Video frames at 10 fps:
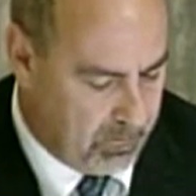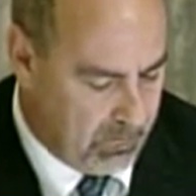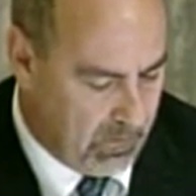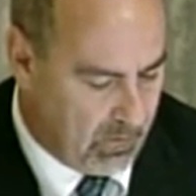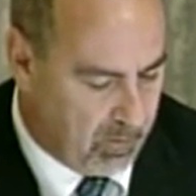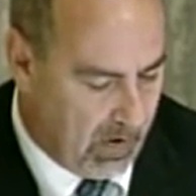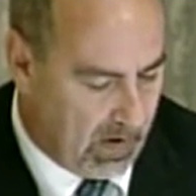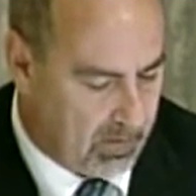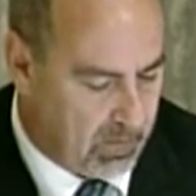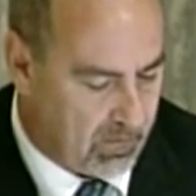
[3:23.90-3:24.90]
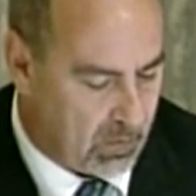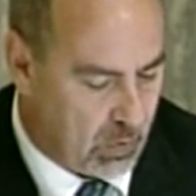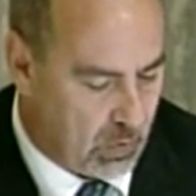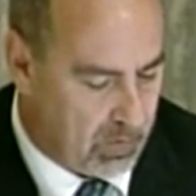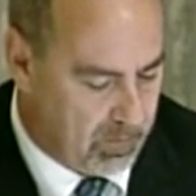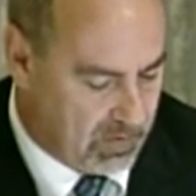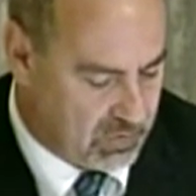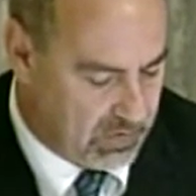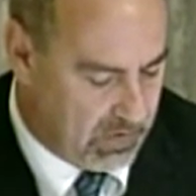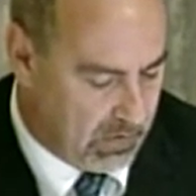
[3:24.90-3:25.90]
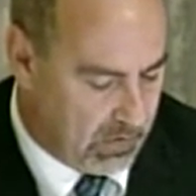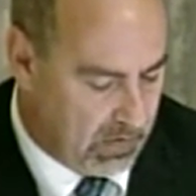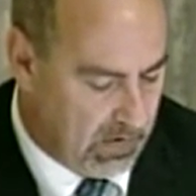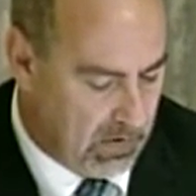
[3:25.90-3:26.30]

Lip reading: near the bottom of the current budget year,